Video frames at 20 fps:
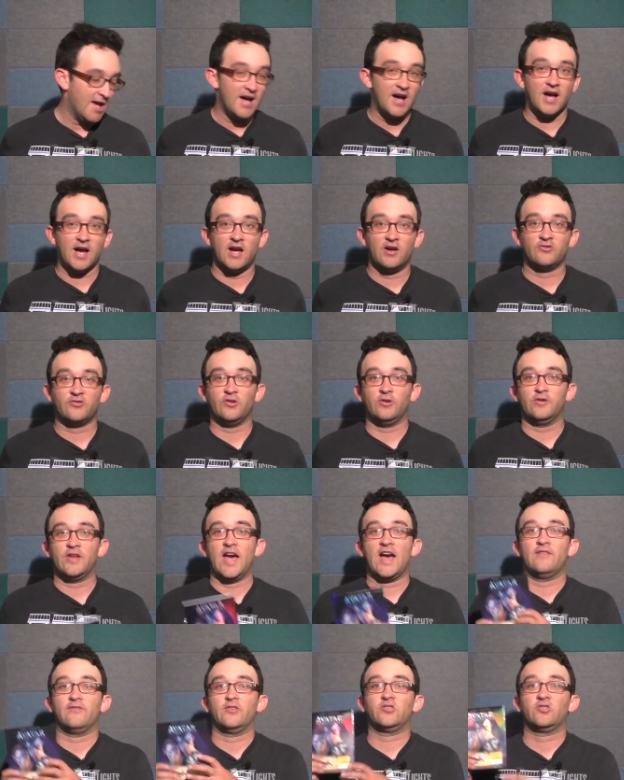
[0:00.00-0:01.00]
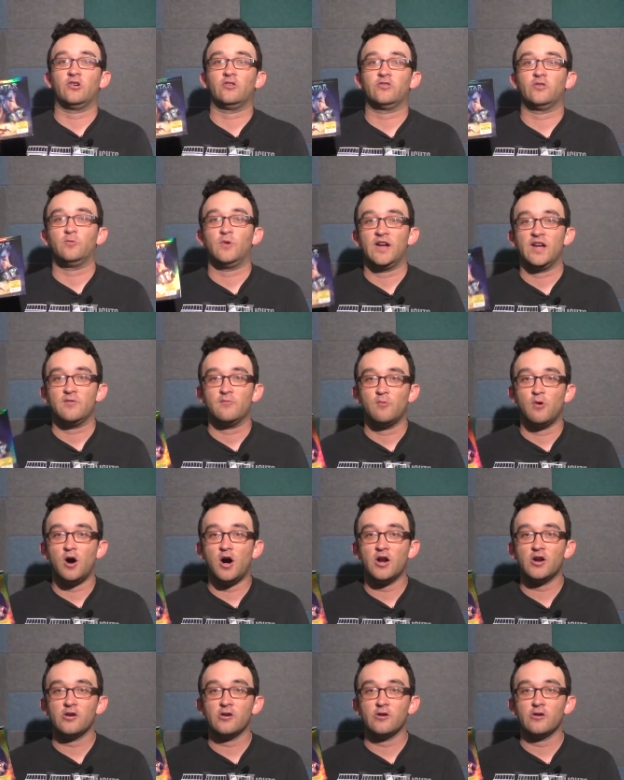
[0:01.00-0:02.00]
I also own Avatar The Way of
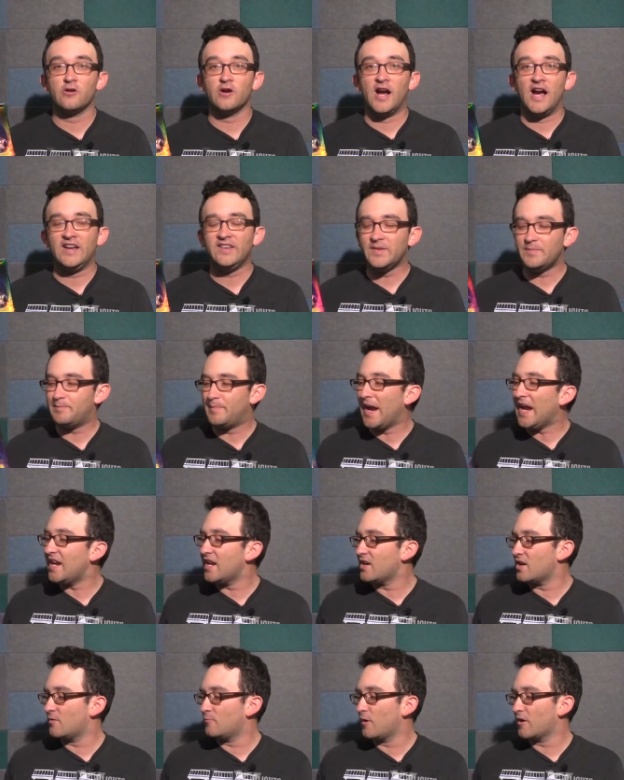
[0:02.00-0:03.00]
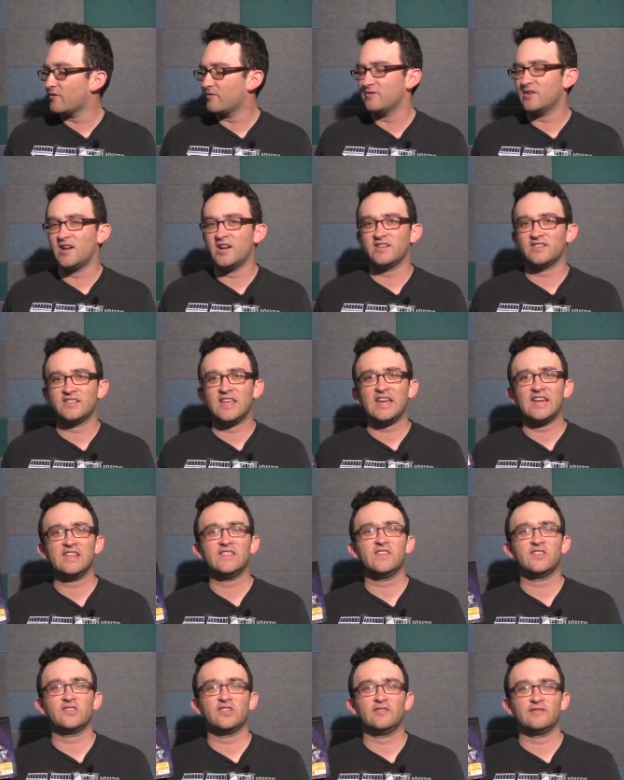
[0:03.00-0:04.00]
Water. I debated on whether or not
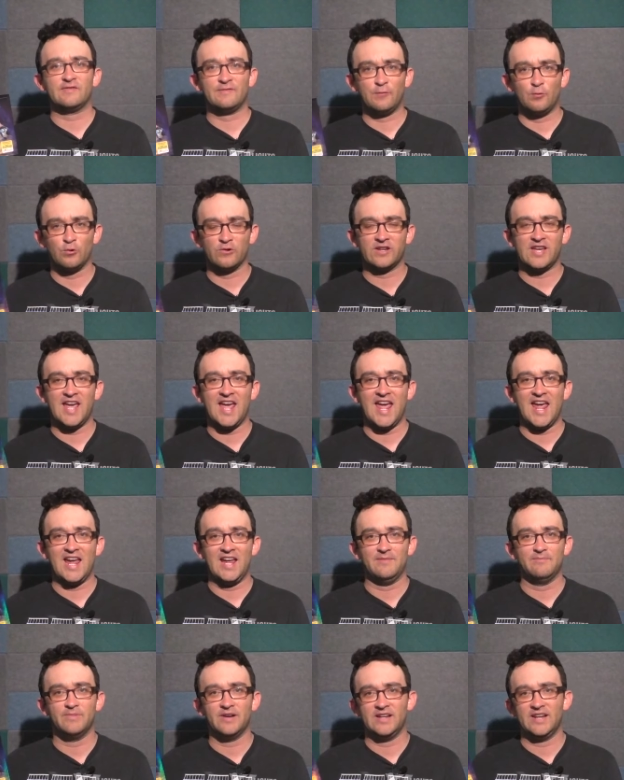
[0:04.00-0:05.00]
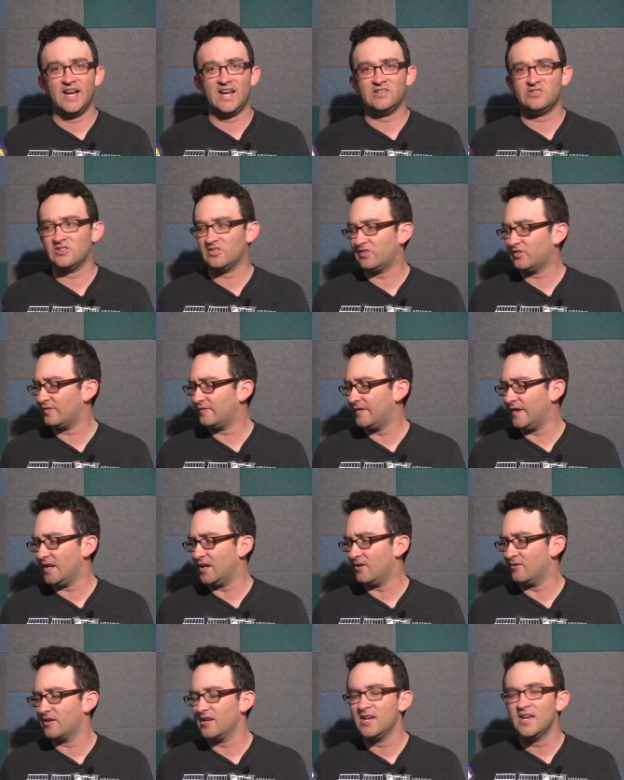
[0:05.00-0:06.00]
getting this on four K, but I just
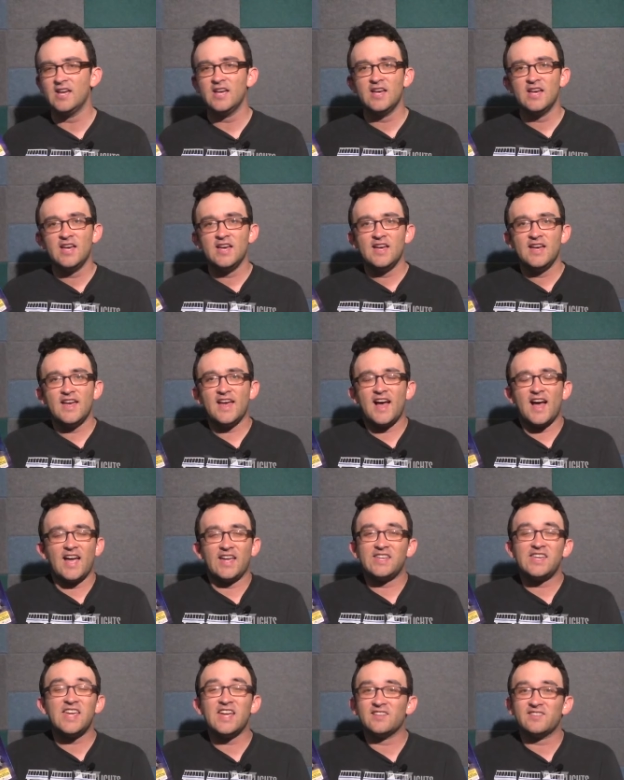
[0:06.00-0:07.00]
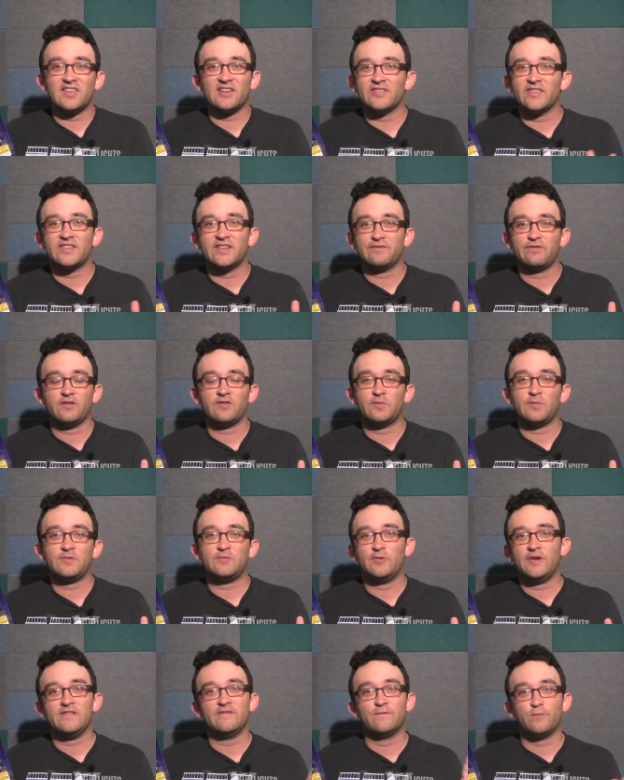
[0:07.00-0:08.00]
figured I can't tell the difference
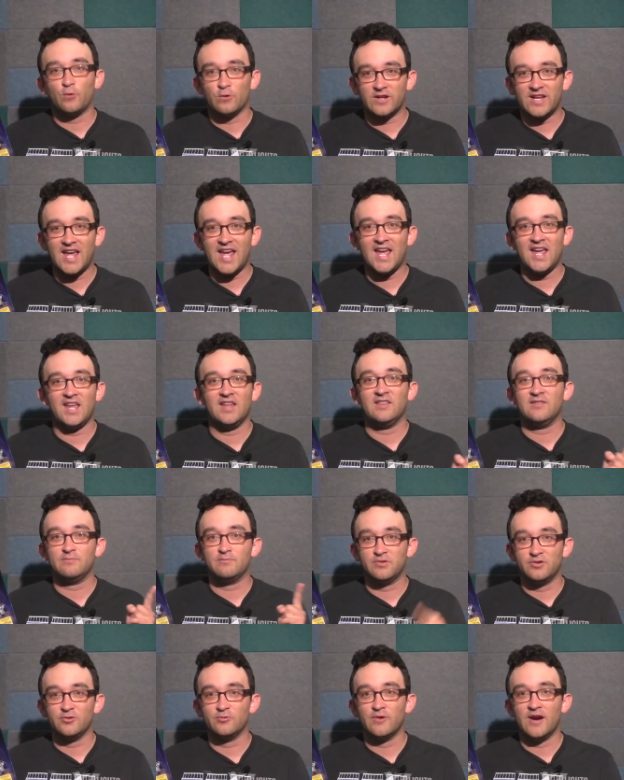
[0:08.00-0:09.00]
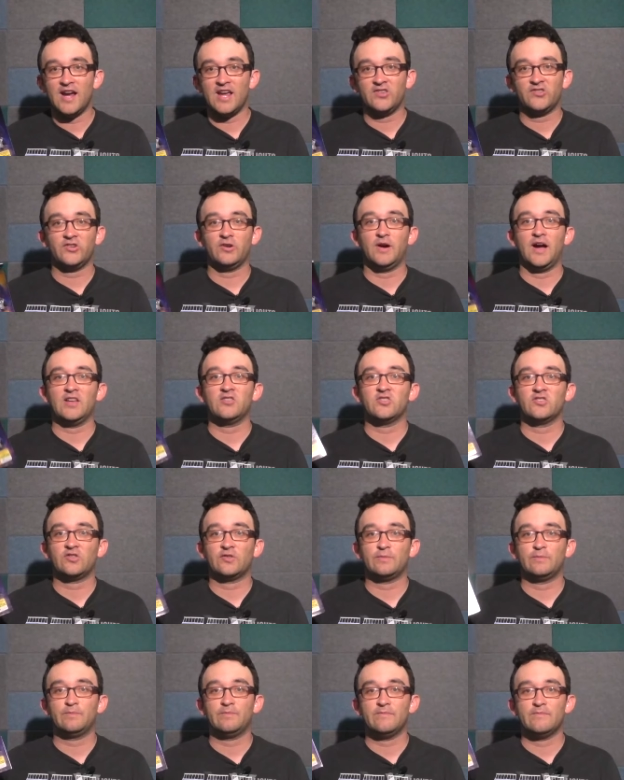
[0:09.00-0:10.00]
between four K and Blu-ray, so I
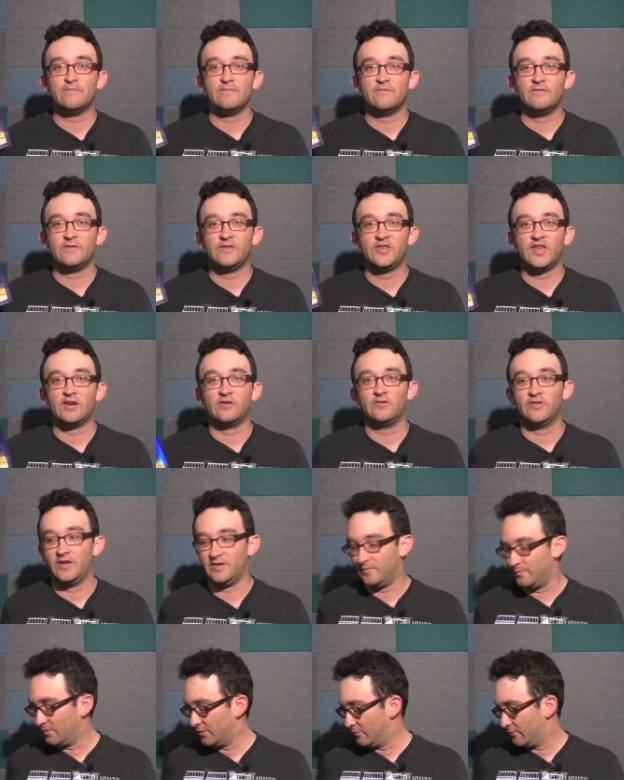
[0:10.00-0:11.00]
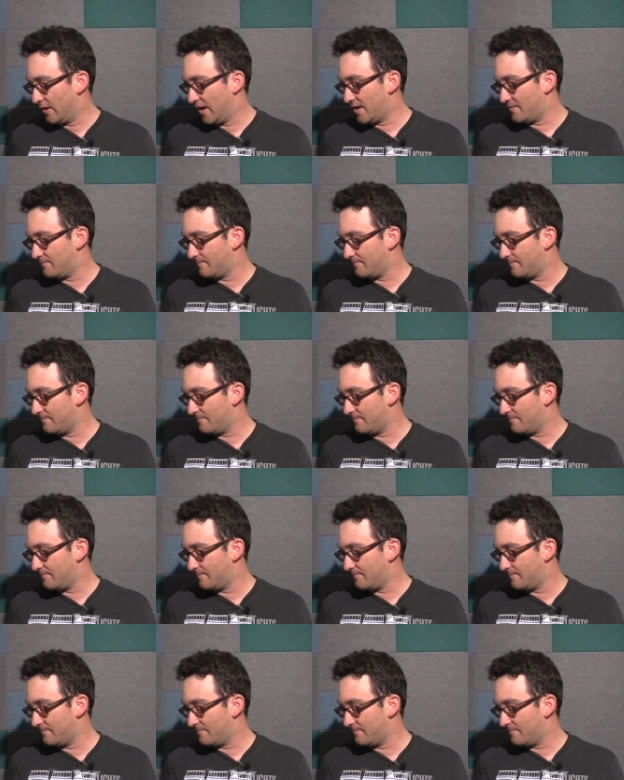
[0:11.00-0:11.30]
just settled on Blu-ray.